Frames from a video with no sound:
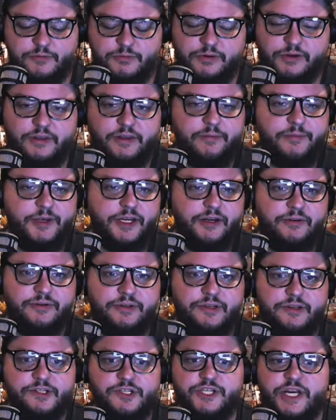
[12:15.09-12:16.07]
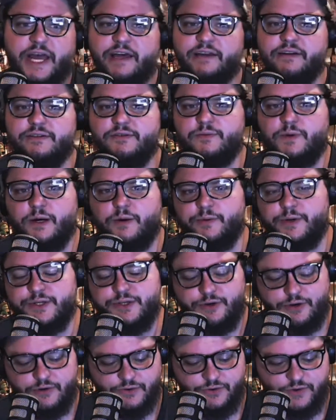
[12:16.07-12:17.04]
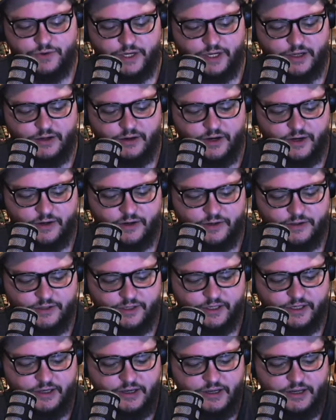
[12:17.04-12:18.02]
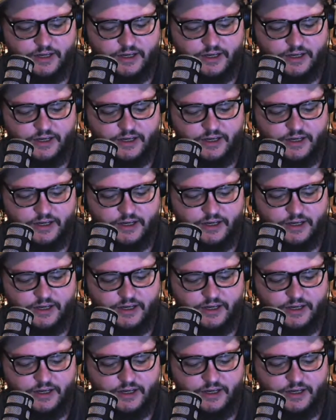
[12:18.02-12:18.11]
But let me know in the chat as well what you're drinking currently.